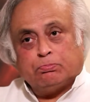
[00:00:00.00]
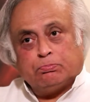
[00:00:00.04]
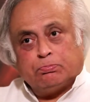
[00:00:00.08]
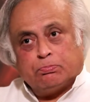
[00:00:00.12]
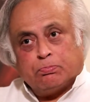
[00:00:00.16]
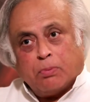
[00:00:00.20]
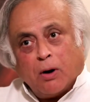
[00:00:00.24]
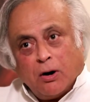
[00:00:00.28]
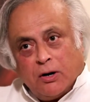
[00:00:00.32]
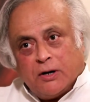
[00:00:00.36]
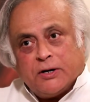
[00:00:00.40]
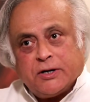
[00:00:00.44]

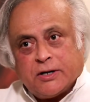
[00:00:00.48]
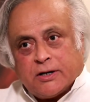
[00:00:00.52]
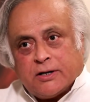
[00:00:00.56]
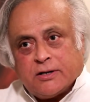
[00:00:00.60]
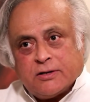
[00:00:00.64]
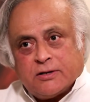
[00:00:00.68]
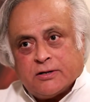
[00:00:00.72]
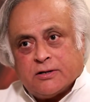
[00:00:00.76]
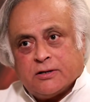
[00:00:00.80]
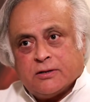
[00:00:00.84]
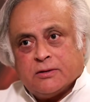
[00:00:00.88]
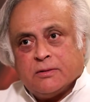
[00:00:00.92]

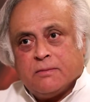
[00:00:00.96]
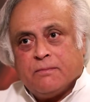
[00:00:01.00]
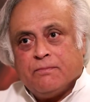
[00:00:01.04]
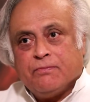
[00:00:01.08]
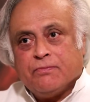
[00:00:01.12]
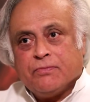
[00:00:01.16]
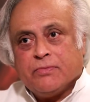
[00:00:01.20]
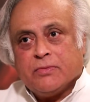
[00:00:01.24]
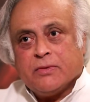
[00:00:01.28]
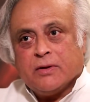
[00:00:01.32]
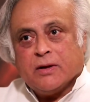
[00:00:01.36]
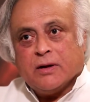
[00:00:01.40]
politics,
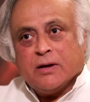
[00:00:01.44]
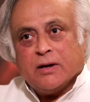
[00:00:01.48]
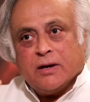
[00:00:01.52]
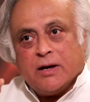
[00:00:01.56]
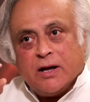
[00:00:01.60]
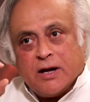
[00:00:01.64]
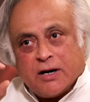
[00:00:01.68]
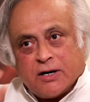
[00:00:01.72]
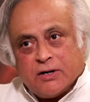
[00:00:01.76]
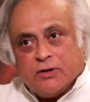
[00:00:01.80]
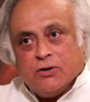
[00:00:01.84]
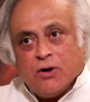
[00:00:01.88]

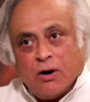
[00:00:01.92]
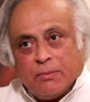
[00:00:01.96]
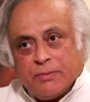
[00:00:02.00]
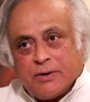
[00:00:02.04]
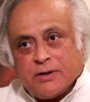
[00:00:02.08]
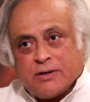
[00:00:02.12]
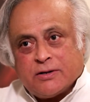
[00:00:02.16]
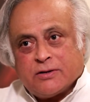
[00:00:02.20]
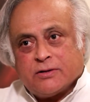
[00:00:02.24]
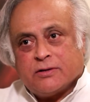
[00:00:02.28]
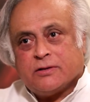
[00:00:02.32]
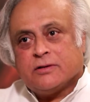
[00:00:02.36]

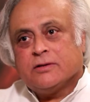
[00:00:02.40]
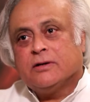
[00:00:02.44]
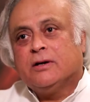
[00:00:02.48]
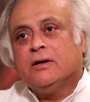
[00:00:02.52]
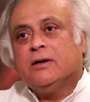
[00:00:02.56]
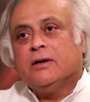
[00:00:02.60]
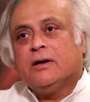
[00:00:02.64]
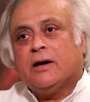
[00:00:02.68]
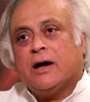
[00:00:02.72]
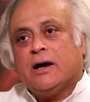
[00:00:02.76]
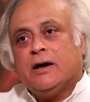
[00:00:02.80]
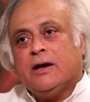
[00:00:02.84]
economics,
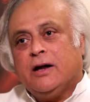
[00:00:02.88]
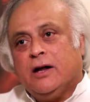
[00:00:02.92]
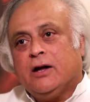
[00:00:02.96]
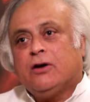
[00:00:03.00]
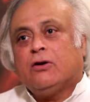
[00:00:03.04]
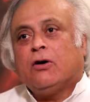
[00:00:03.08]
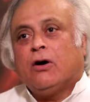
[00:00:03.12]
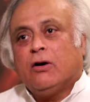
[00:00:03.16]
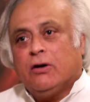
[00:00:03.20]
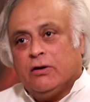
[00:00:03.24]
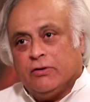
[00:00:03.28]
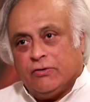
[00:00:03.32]
and
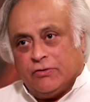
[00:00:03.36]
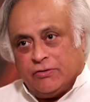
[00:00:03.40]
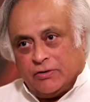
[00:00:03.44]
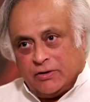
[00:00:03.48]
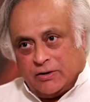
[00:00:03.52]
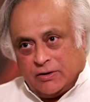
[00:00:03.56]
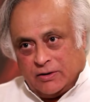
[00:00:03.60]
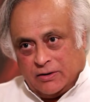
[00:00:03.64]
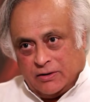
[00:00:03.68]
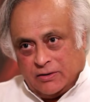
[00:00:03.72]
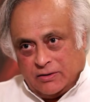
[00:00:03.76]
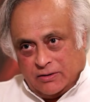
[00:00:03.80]
ecology,
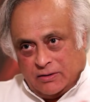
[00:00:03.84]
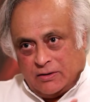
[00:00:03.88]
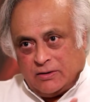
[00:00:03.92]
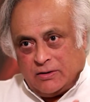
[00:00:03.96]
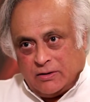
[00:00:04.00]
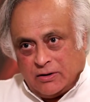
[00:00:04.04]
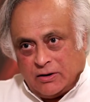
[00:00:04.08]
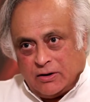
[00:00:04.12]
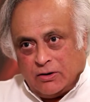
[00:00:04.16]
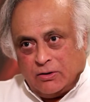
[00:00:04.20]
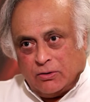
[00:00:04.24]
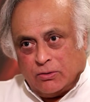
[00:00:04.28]

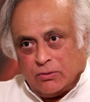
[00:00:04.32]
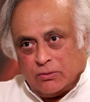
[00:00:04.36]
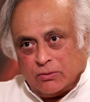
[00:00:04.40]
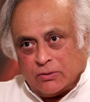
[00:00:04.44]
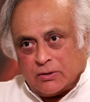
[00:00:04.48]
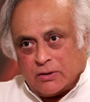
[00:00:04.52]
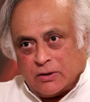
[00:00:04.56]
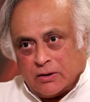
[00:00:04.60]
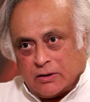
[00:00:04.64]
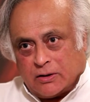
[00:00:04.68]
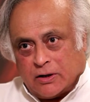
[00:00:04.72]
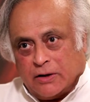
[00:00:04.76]

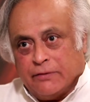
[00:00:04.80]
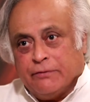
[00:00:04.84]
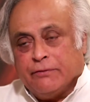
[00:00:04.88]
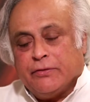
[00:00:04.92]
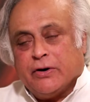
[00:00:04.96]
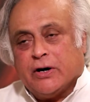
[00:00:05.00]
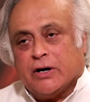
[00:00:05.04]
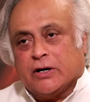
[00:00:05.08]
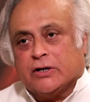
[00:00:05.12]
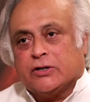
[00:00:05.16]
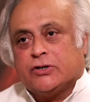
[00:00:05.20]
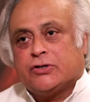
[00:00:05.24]

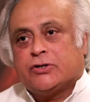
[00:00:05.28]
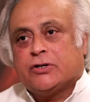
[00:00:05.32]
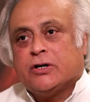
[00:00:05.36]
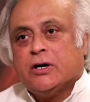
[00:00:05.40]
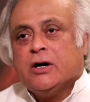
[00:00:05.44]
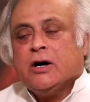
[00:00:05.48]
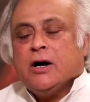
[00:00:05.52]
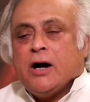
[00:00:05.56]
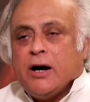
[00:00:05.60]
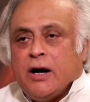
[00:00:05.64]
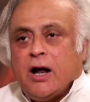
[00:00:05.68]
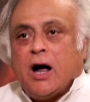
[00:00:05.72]
converge.
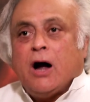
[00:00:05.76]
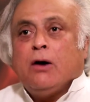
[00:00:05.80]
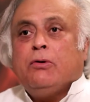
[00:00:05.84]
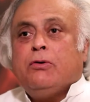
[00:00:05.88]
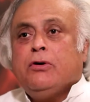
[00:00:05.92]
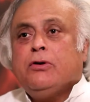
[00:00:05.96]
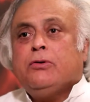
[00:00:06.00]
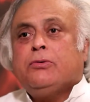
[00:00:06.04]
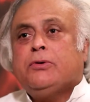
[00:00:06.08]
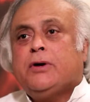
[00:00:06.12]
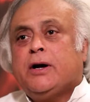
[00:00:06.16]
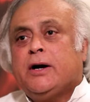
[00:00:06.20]
And how do
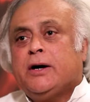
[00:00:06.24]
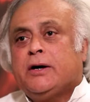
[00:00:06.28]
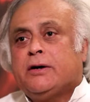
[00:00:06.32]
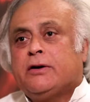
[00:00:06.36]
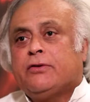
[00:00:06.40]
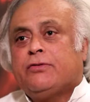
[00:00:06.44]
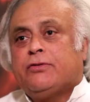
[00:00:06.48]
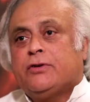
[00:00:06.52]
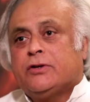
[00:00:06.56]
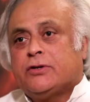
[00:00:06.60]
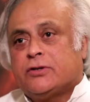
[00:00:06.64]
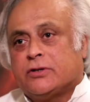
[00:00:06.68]
you take
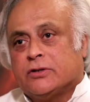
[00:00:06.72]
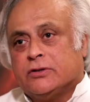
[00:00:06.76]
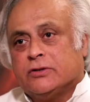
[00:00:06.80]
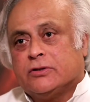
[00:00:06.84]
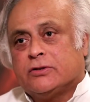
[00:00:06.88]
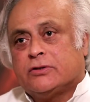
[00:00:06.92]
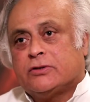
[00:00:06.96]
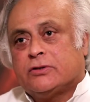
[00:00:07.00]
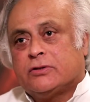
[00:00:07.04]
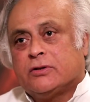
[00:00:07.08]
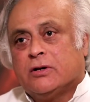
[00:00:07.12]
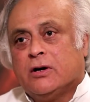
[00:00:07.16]

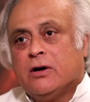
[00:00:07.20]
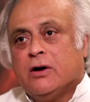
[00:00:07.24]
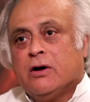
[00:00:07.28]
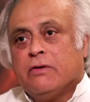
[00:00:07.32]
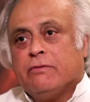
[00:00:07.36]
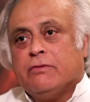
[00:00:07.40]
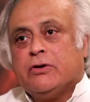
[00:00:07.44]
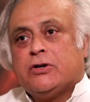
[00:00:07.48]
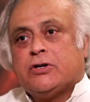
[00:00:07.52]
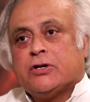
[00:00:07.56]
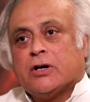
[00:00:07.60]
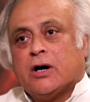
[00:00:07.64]
decisions
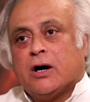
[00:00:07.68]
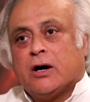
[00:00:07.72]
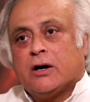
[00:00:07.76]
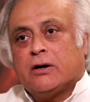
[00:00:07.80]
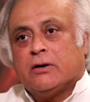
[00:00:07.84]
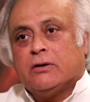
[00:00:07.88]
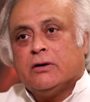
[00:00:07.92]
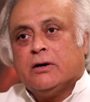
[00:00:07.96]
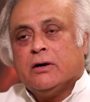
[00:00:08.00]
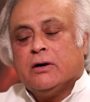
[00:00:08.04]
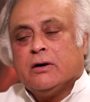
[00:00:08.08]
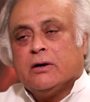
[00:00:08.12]
which
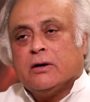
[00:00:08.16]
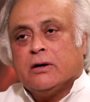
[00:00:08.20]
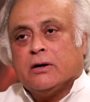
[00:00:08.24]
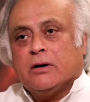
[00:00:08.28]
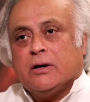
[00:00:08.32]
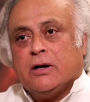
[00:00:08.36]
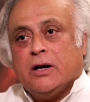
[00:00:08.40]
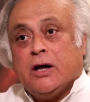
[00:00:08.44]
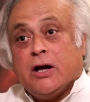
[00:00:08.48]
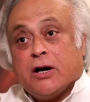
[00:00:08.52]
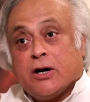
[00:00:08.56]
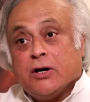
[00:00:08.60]
are
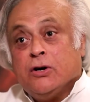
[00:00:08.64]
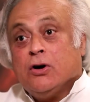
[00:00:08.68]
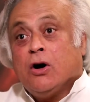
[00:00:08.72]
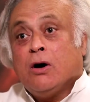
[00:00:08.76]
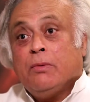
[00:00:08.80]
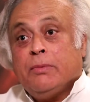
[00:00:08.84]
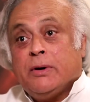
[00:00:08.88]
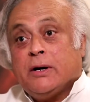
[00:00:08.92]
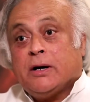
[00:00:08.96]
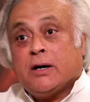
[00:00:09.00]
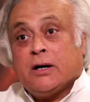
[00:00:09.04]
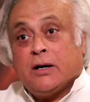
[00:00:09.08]

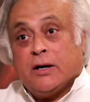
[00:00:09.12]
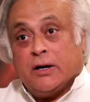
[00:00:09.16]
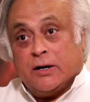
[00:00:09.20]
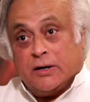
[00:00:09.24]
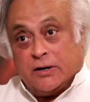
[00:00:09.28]
economically